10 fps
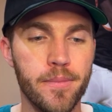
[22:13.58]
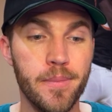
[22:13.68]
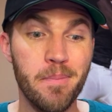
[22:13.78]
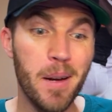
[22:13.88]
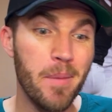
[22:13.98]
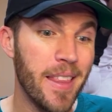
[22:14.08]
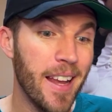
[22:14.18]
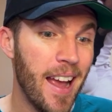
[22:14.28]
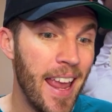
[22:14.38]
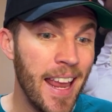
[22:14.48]
But I mean, they
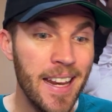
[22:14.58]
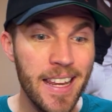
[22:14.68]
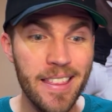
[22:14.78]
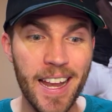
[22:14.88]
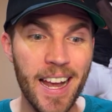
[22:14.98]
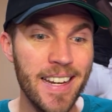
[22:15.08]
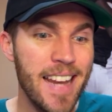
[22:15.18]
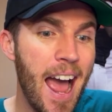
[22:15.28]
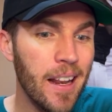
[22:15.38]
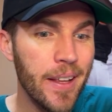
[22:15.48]
got Indy, they got
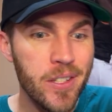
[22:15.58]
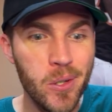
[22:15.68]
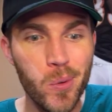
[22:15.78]
Dallas,